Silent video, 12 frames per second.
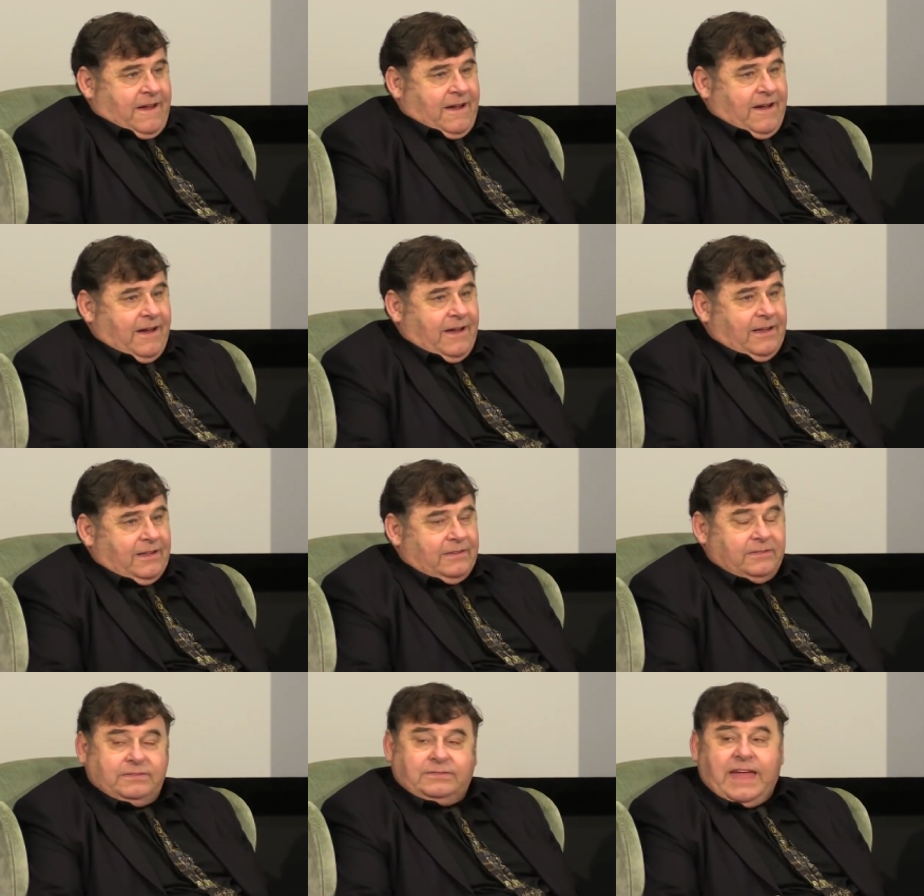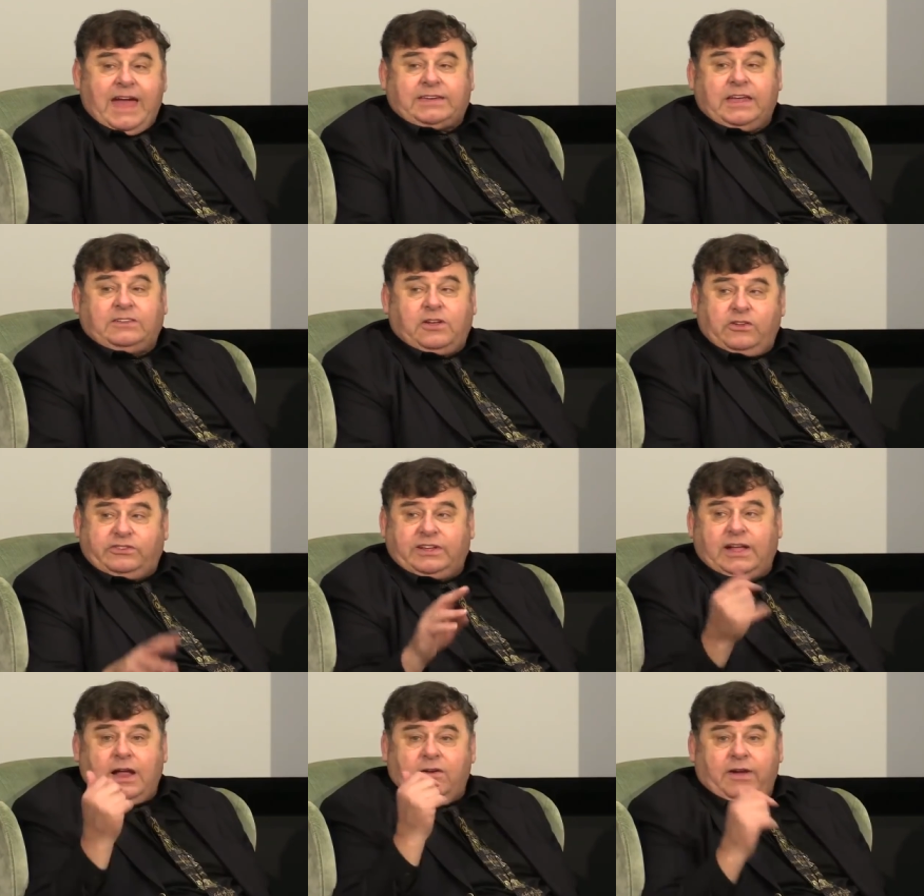Uh, nagging turns the
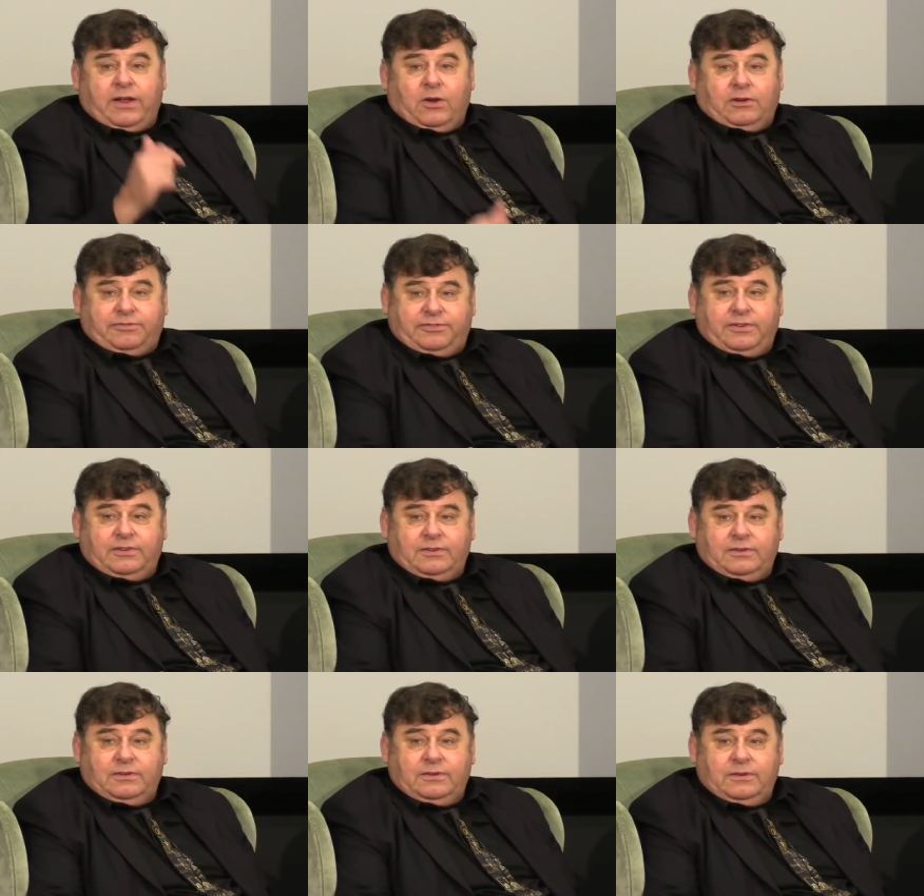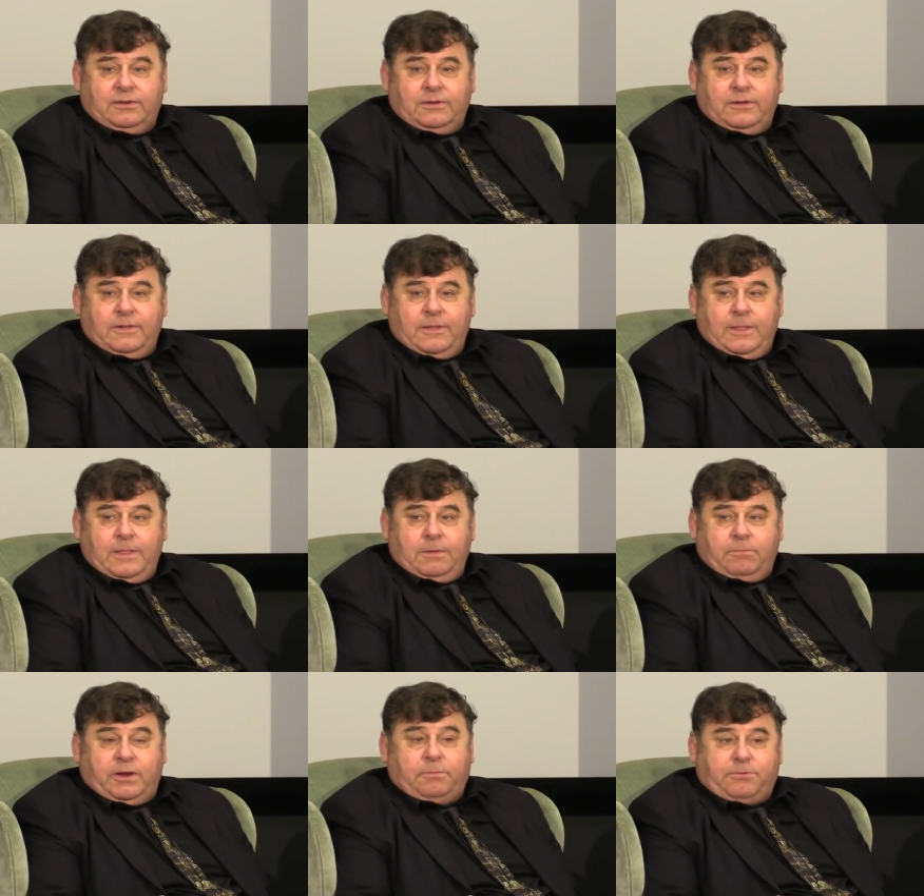guy right off.
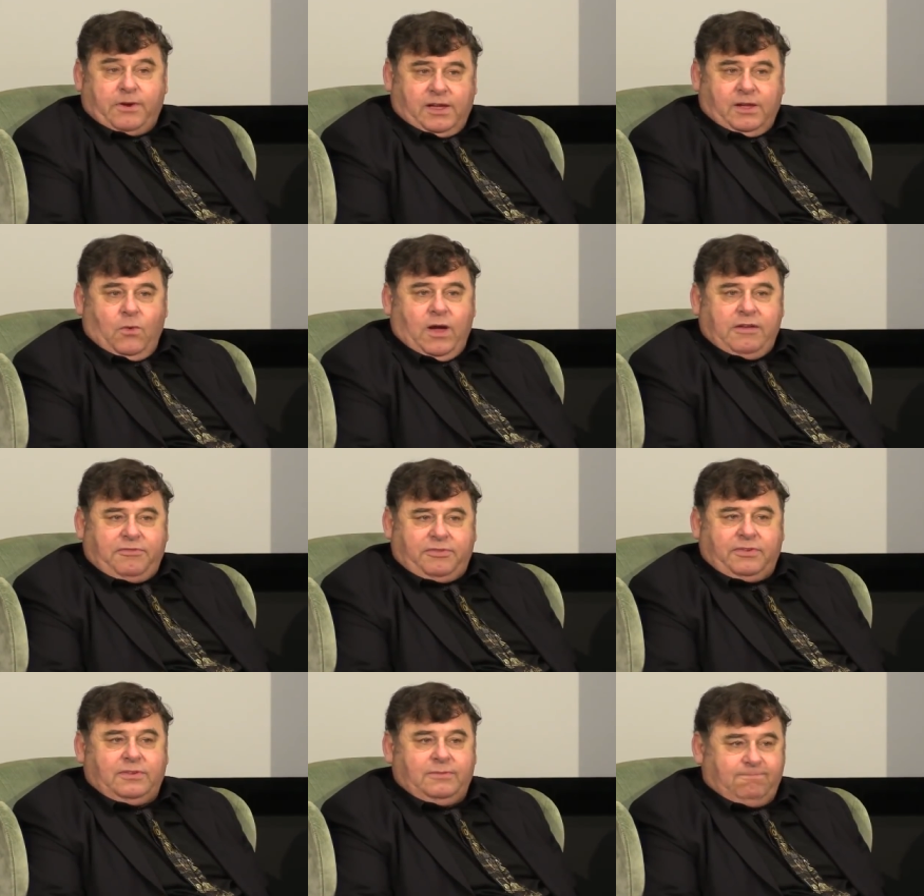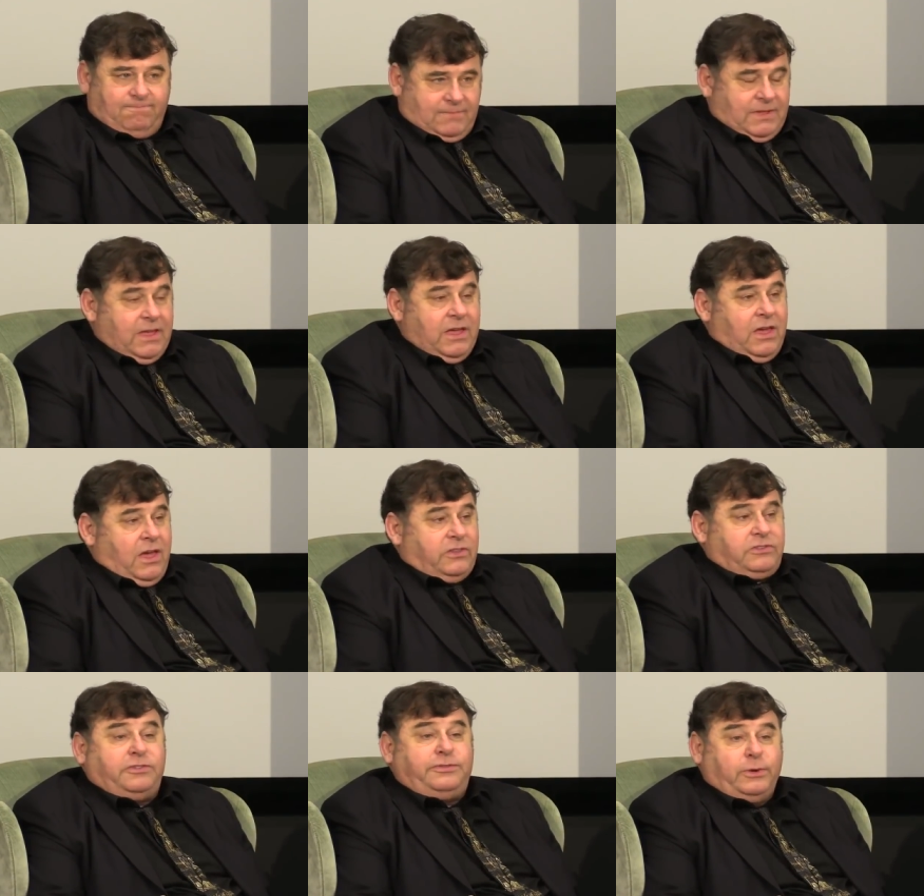But a praying wife,
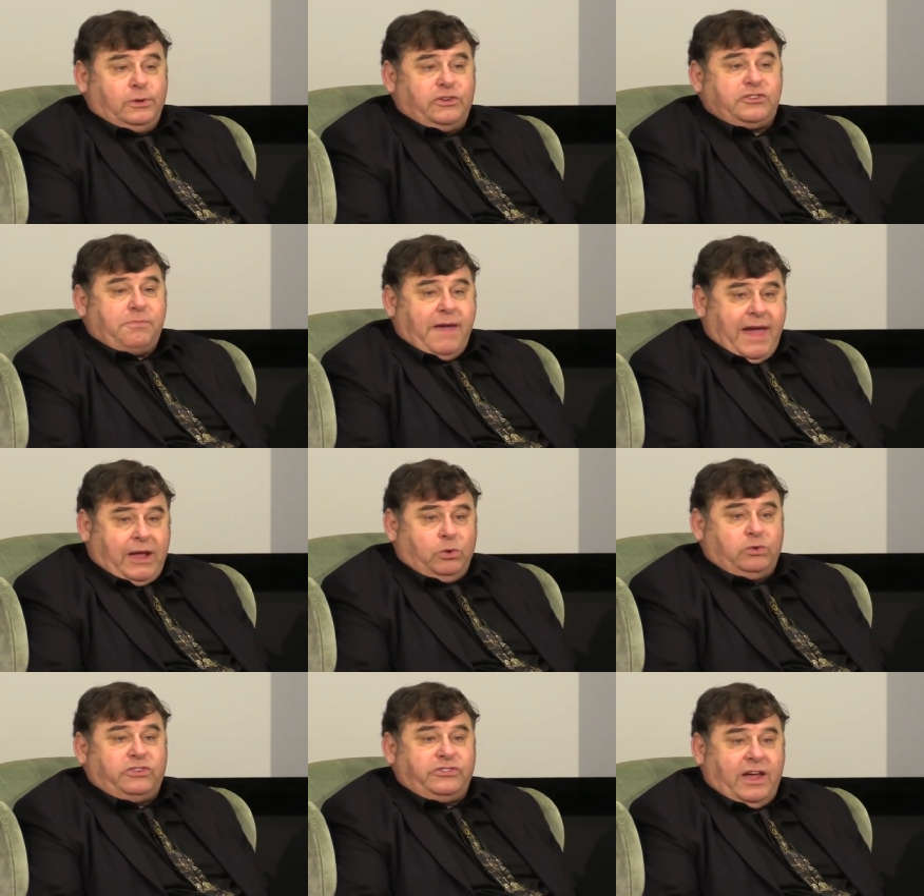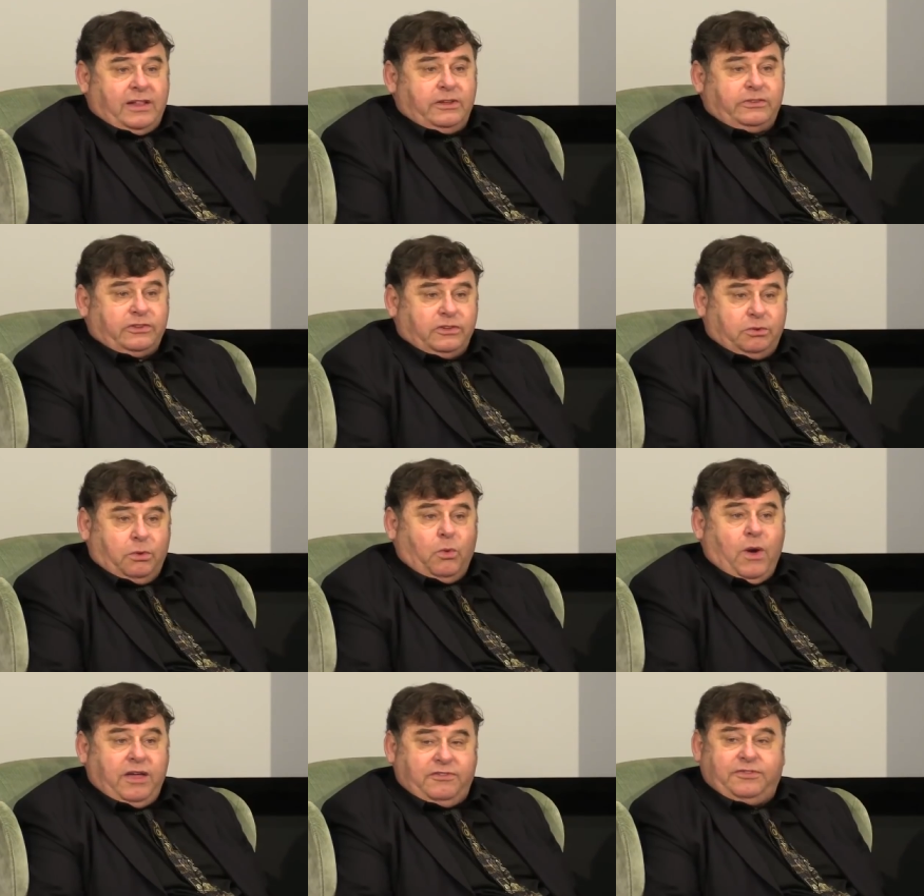it's a foolish man who does not listen to a
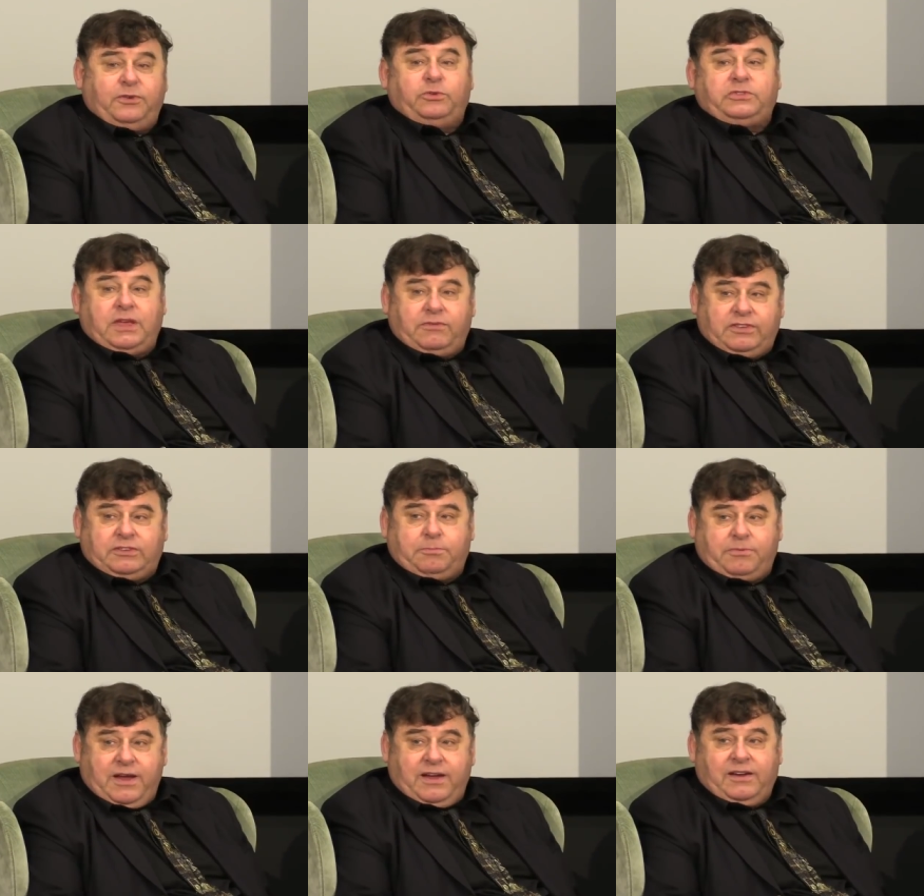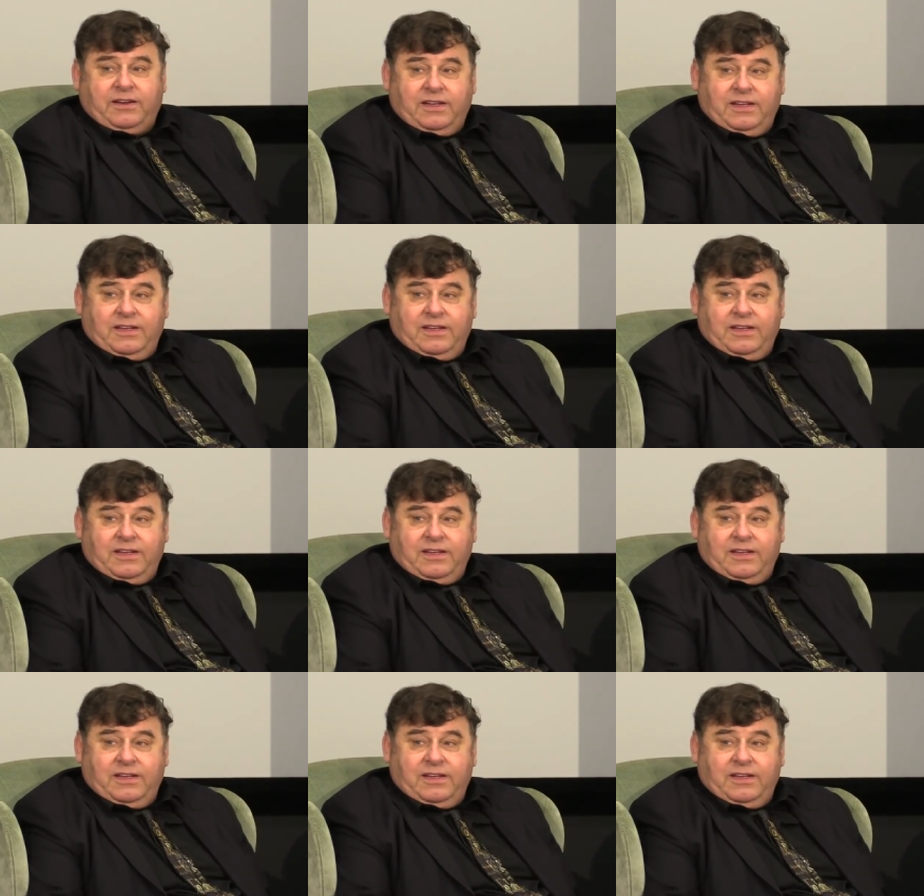wife who's given to prayer.